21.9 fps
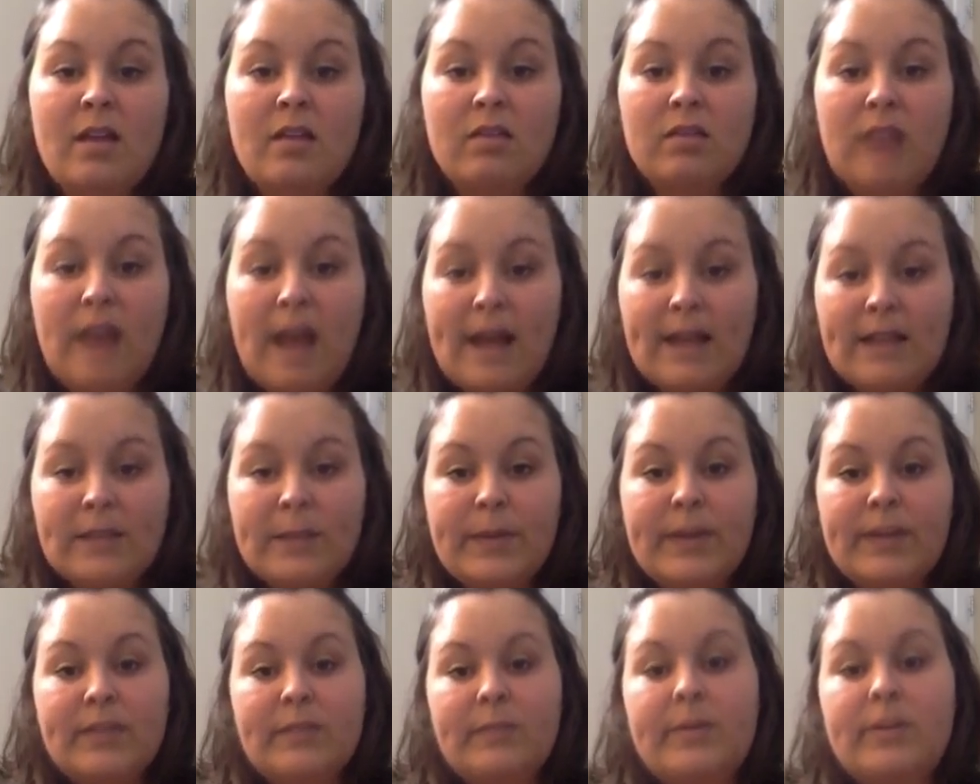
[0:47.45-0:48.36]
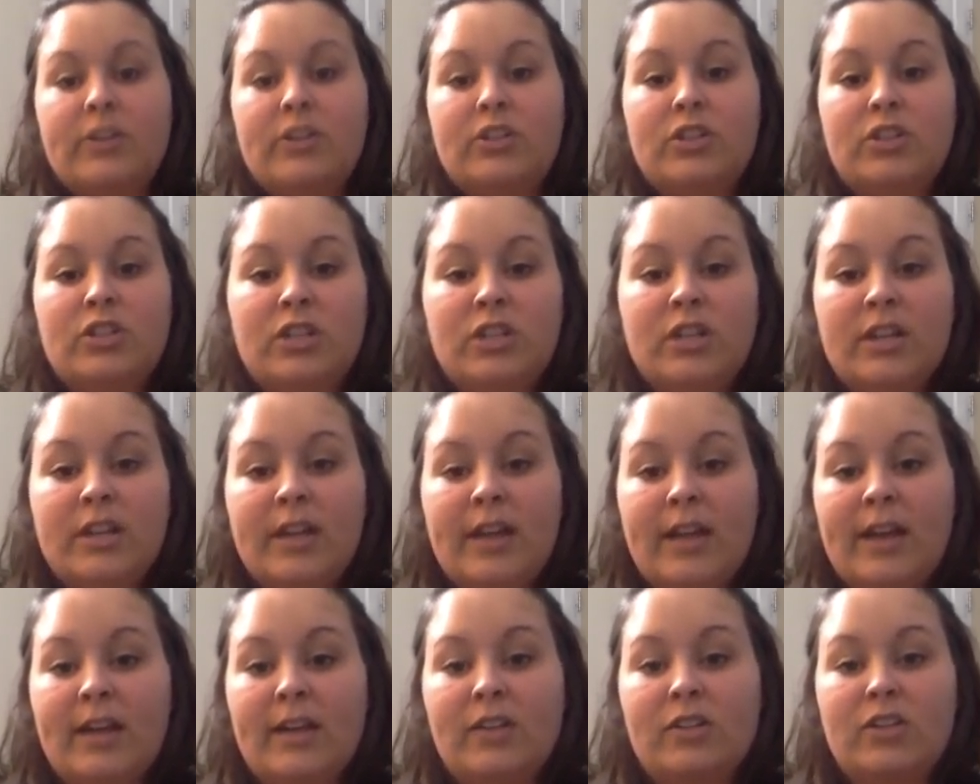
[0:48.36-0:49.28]
last placement, she
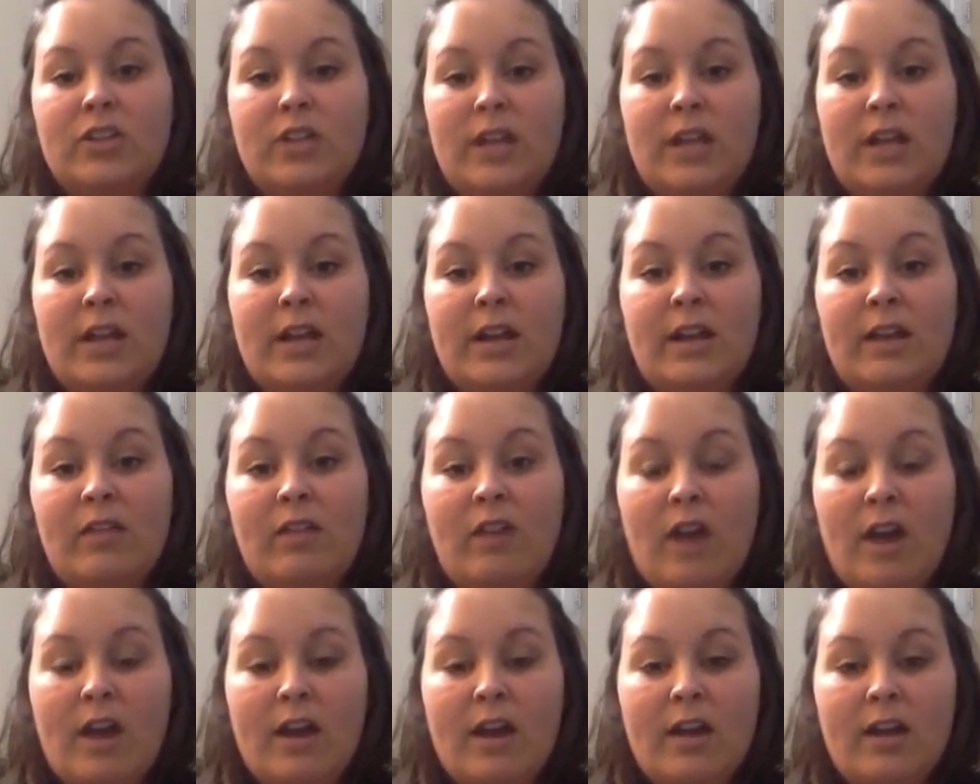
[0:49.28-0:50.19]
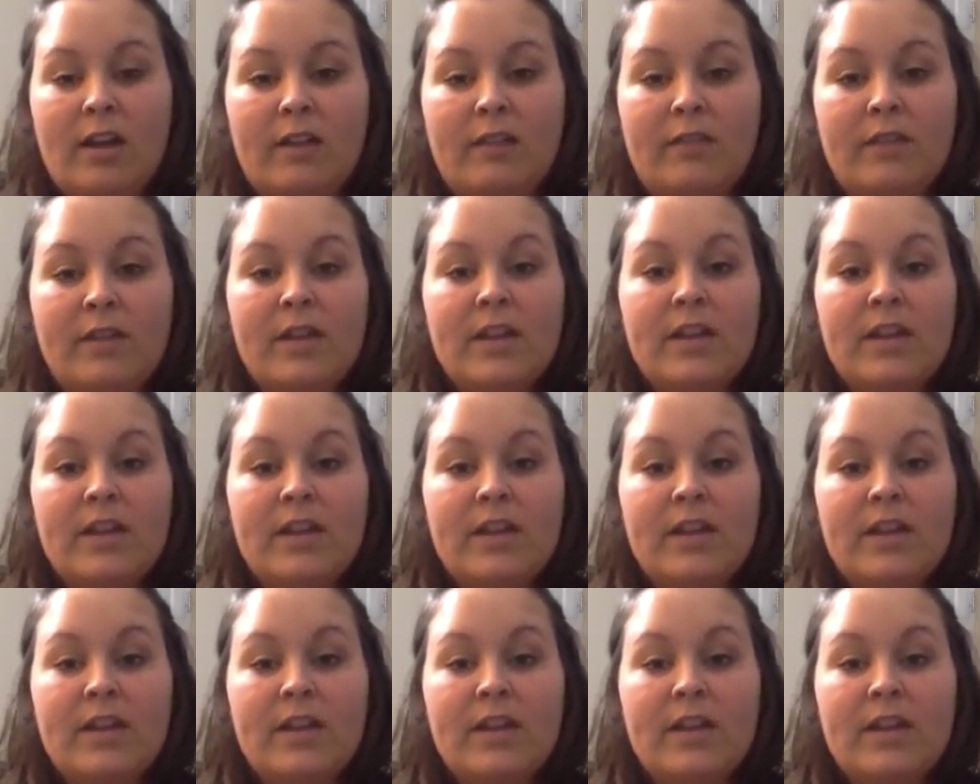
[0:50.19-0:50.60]
engaged in a lot of